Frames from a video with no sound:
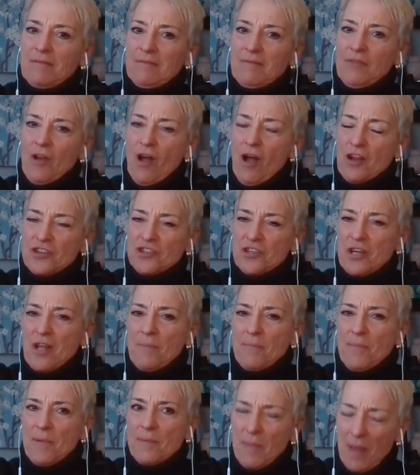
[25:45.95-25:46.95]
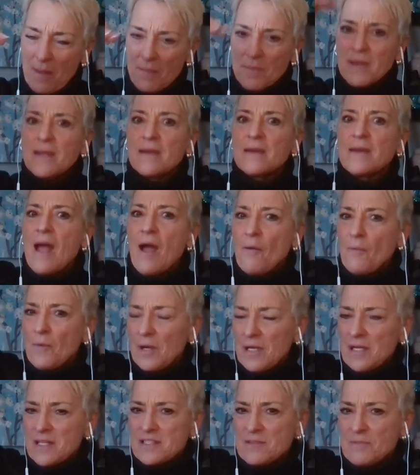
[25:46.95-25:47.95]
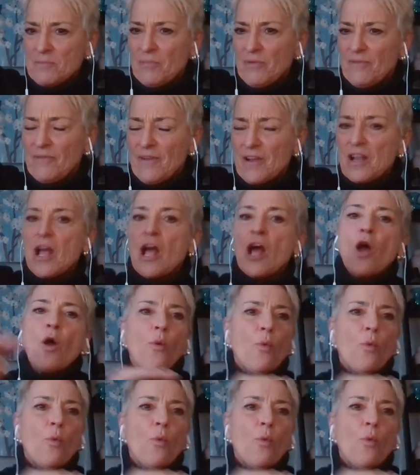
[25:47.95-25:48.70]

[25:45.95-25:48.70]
notch it up and maybe now we need some perfect.